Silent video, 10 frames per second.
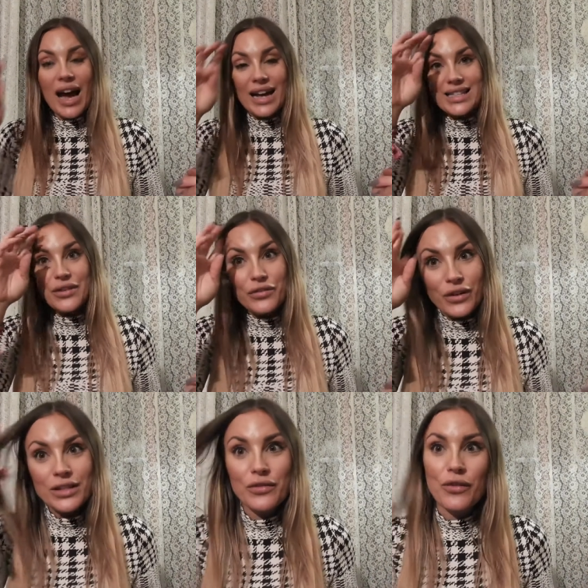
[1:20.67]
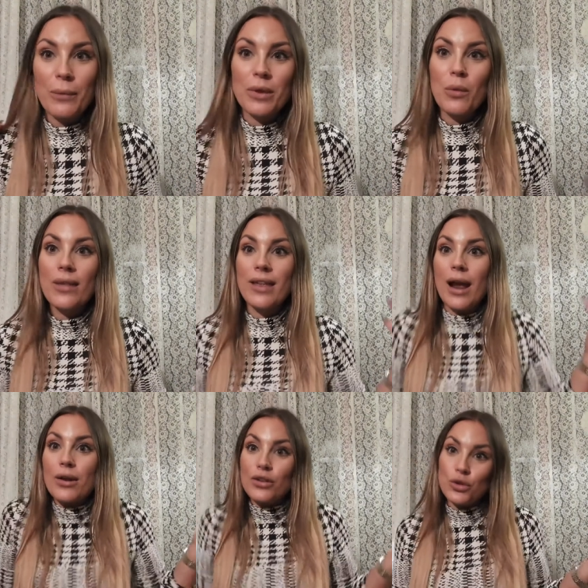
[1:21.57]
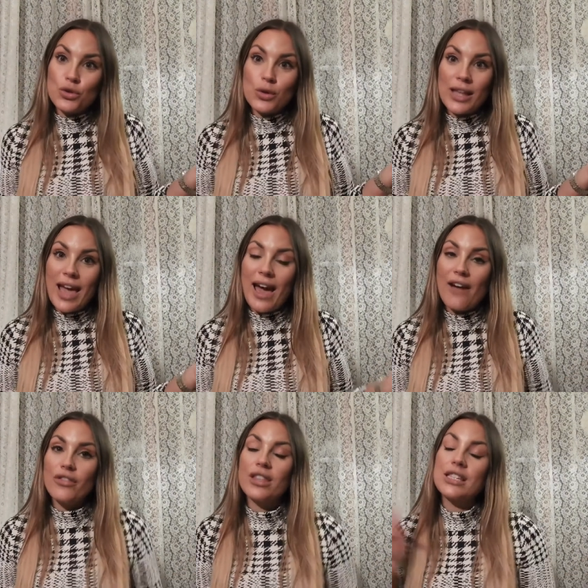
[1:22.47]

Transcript: uh, different from the one that I usually have.